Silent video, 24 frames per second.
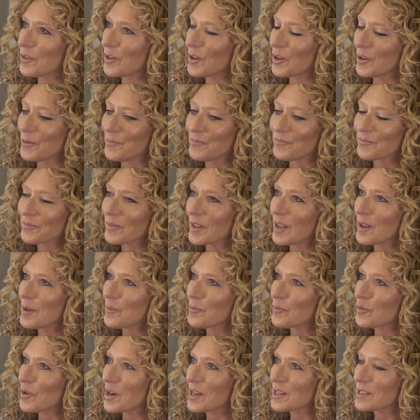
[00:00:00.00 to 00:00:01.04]
of the
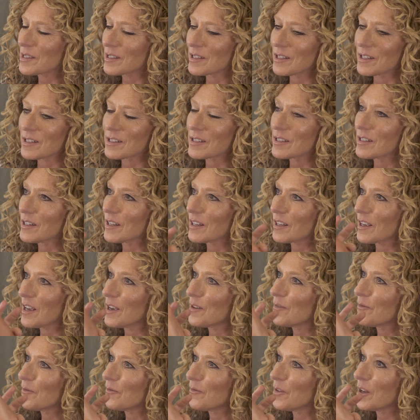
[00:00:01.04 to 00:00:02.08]
bracelets, and it
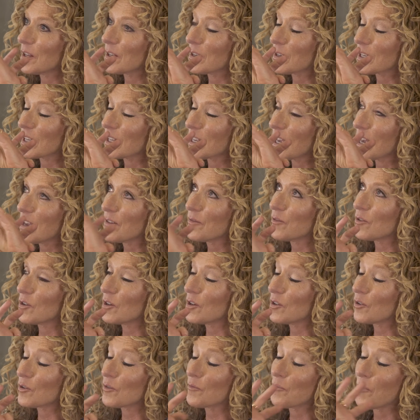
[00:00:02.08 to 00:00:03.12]
gave
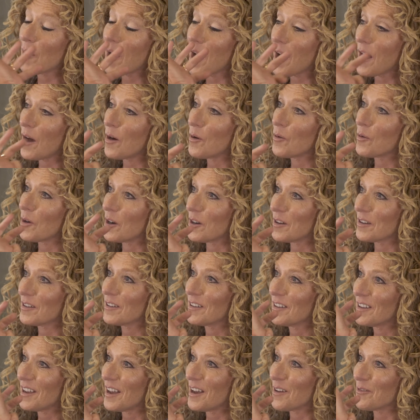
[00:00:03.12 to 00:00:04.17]
her a lot of
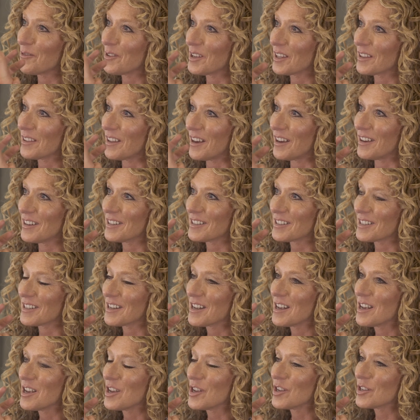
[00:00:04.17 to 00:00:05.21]
power having
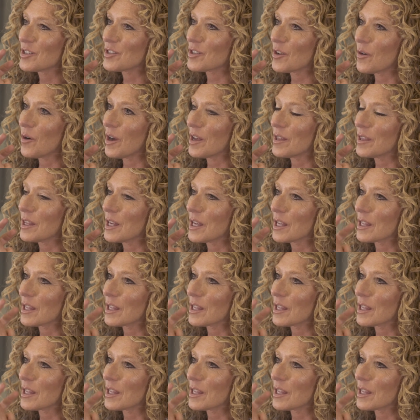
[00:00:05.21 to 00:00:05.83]
that. So I